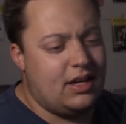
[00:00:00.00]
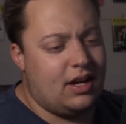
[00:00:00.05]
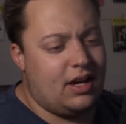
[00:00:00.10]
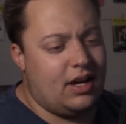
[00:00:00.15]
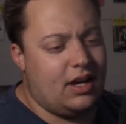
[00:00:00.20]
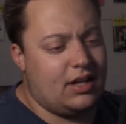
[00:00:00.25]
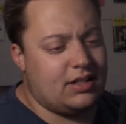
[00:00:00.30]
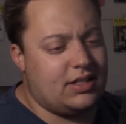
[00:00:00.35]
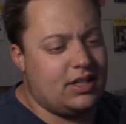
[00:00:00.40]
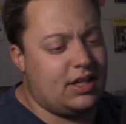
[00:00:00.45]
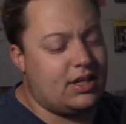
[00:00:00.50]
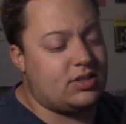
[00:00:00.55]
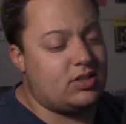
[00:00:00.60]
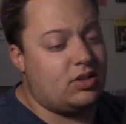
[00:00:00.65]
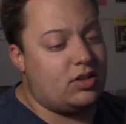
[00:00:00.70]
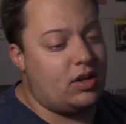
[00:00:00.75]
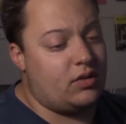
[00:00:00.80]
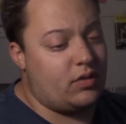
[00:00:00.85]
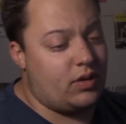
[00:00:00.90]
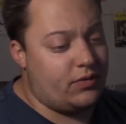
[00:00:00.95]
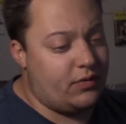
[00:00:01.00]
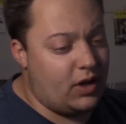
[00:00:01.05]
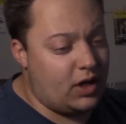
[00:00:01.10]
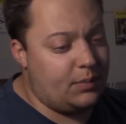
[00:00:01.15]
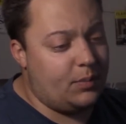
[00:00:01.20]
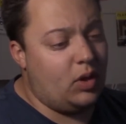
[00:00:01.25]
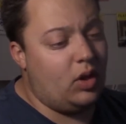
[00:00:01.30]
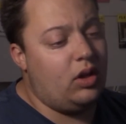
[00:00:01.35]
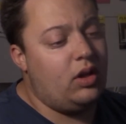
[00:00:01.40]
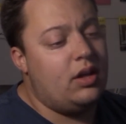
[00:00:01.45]
Uh, tickets are
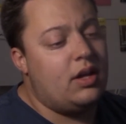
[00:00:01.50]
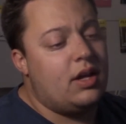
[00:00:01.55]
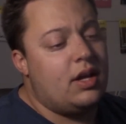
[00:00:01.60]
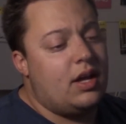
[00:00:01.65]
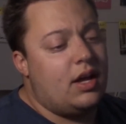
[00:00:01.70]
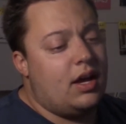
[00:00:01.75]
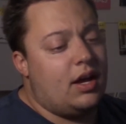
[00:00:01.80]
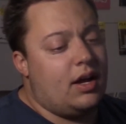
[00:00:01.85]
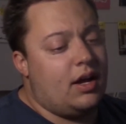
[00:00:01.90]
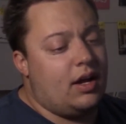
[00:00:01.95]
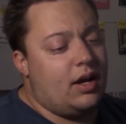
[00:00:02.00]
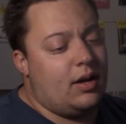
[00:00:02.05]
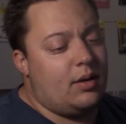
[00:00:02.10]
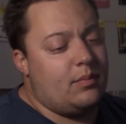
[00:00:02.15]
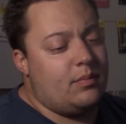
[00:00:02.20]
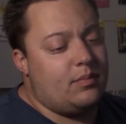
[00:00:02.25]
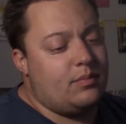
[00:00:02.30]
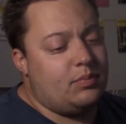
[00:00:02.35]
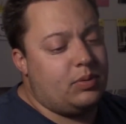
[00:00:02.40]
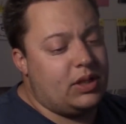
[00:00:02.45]
non-refundable. Um,